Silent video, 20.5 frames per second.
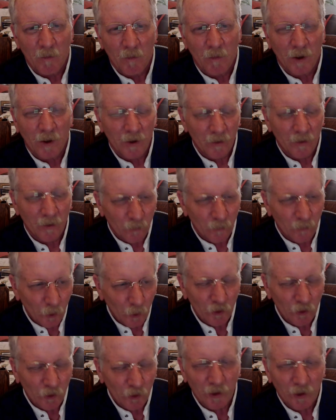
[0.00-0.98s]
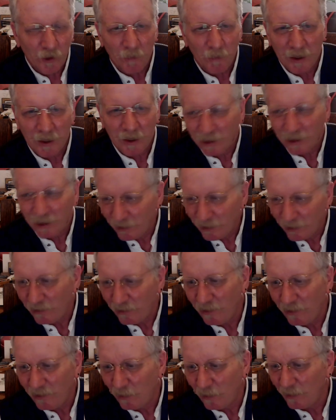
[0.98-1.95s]
but unfortunately,
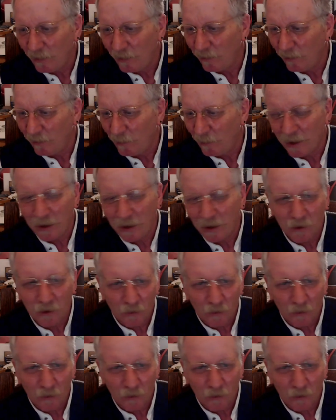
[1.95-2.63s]
because